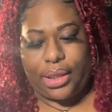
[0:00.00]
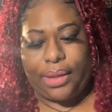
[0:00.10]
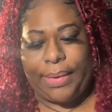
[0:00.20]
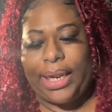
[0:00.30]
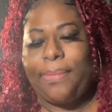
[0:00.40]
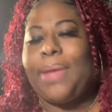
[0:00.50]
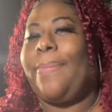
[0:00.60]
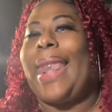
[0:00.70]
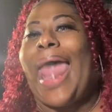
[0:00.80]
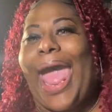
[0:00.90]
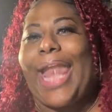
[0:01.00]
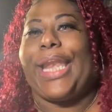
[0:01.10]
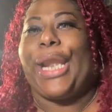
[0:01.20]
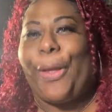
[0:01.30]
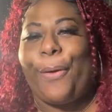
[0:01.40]
let me block
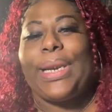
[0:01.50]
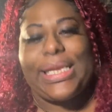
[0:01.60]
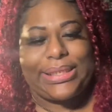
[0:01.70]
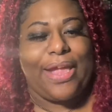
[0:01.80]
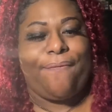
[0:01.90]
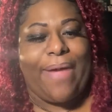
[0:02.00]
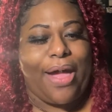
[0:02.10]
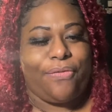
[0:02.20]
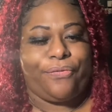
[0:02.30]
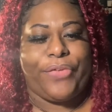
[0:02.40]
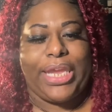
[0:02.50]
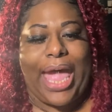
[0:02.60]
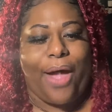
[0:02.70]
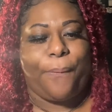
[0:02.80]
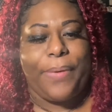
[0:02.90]
all this stuff out for
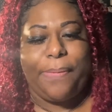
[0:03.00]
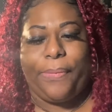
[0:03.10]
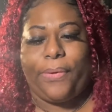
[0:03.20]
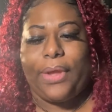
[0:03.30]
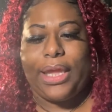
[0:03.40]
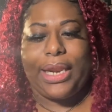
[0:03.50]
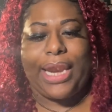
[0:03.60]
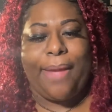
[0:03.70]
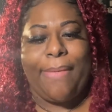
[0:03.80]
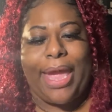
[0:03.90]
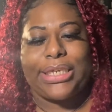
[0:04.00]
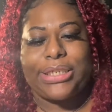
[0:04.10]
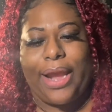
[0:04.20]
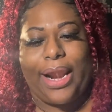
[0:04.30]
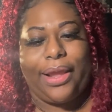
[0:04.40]
y'all people that might
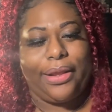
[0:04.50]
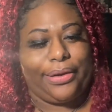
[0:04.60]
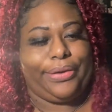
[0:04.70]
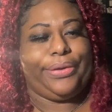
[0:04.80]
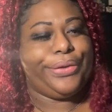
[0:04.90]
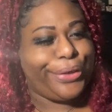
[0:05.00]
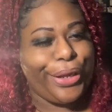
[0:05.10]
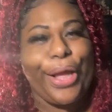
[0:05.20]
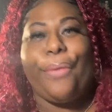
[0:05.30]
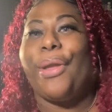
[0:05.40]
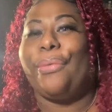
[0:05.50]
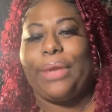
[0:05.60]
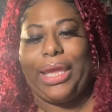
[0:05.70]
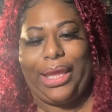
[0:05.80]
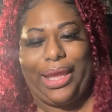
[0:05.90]
try to go on
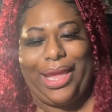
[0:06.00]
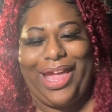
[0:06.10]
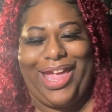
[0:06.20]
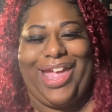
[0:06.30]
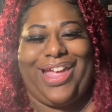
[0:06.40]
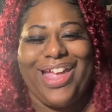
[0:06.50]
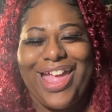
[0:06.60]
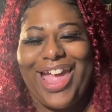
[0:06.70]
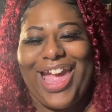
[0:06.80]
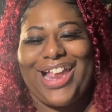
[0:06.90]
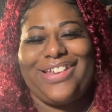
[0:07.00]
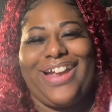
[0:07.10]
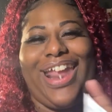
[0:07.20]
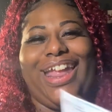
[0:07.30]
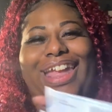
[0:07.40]
and try